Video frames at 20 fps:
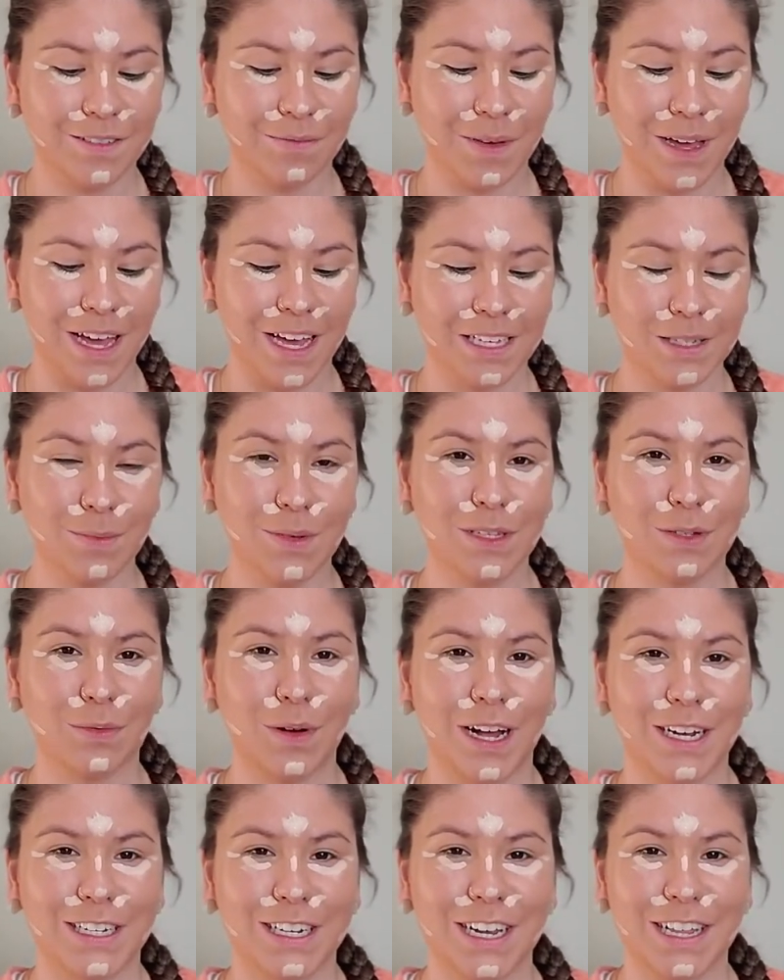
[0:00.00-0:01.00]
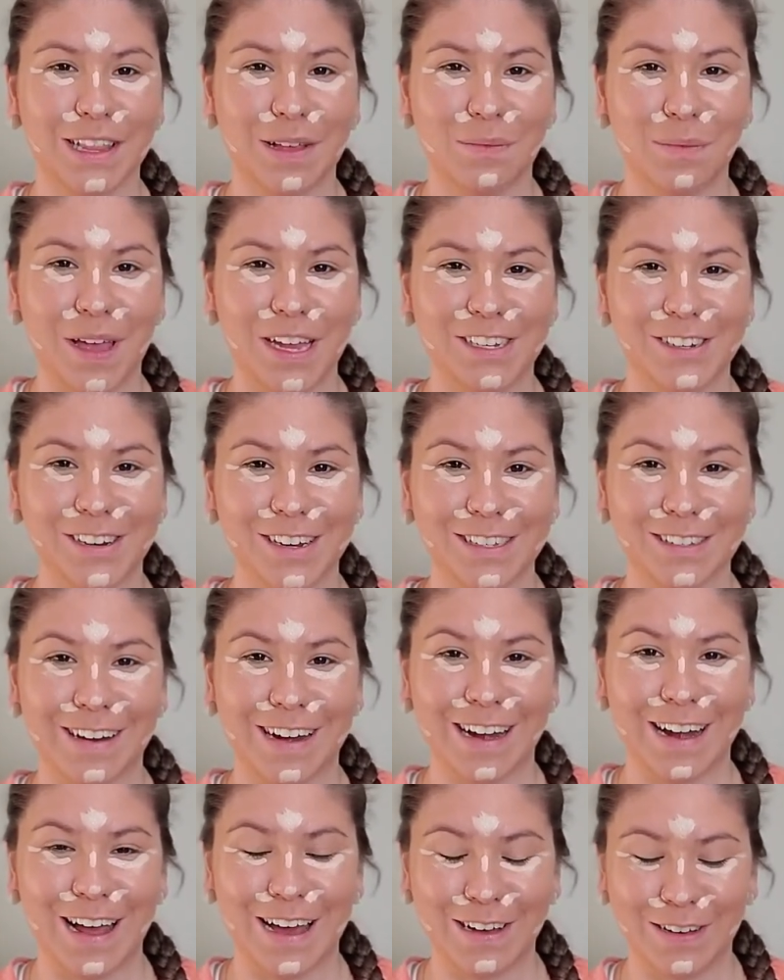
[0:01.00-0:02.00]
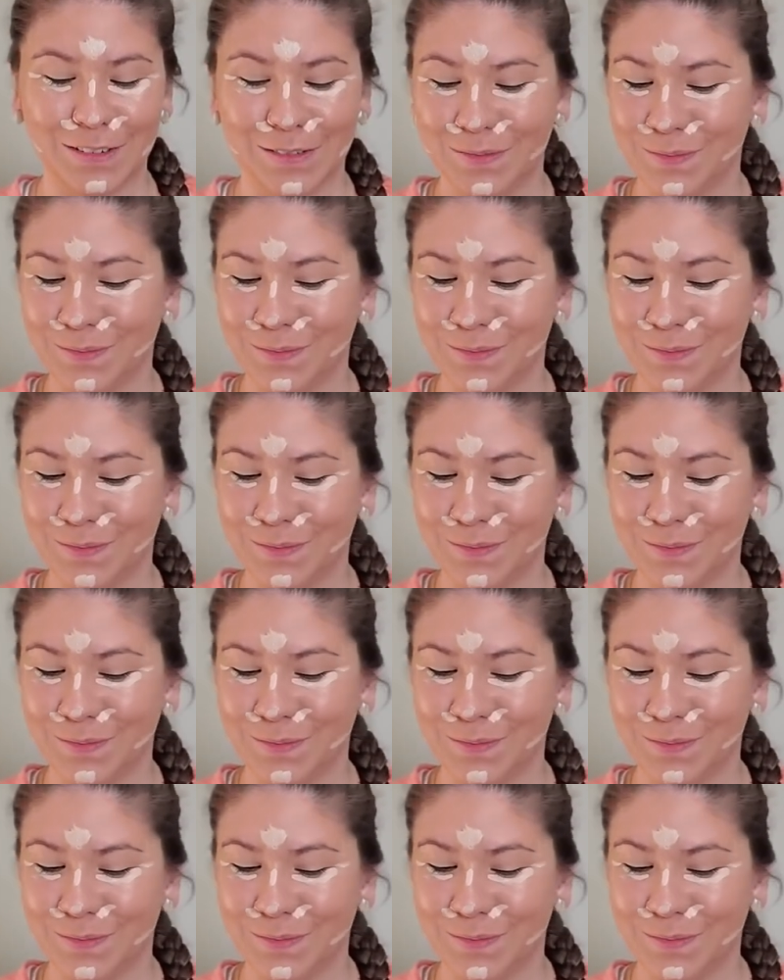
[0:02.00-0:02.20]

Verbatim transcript: my husband's watching the matrix right now